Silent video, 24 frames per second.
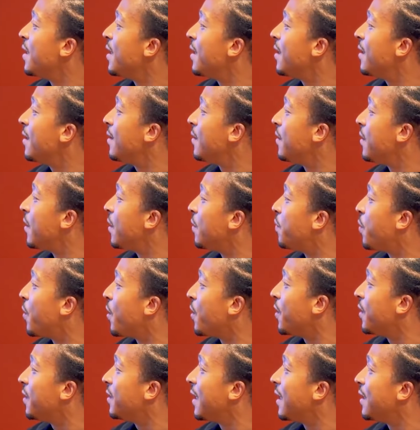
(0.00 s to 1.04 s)
The
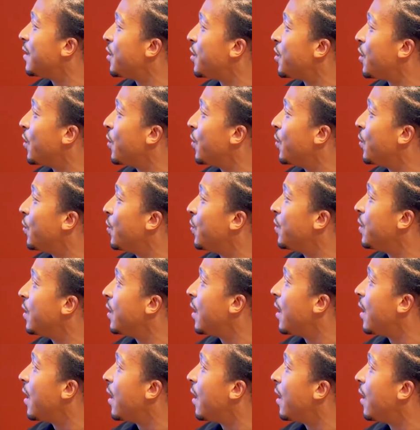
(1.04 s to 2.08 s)
part that showed,
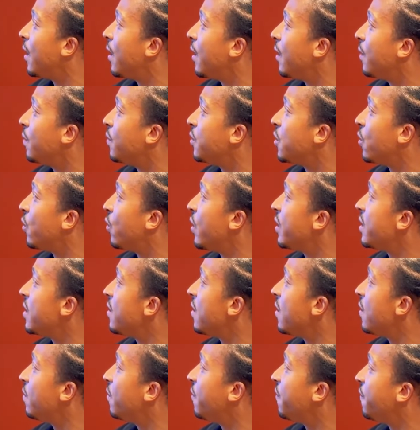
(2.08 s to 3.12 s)
so it wasn't
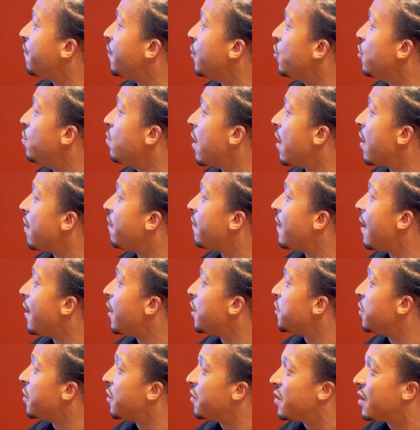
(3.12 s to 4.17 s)
the food modifiers,
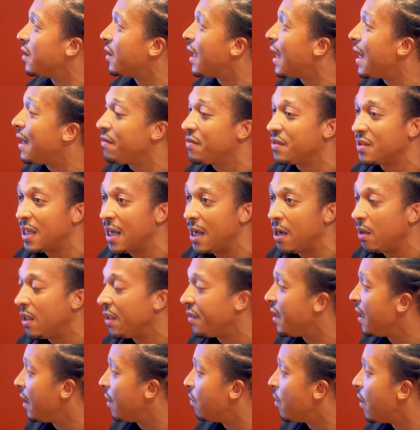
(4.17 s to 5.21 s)
but it was the lifestyle, I
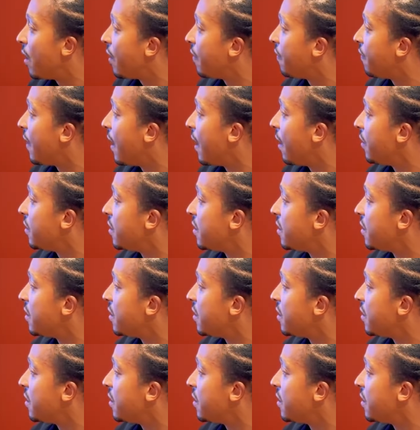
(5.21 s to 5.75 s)
think, modifiers.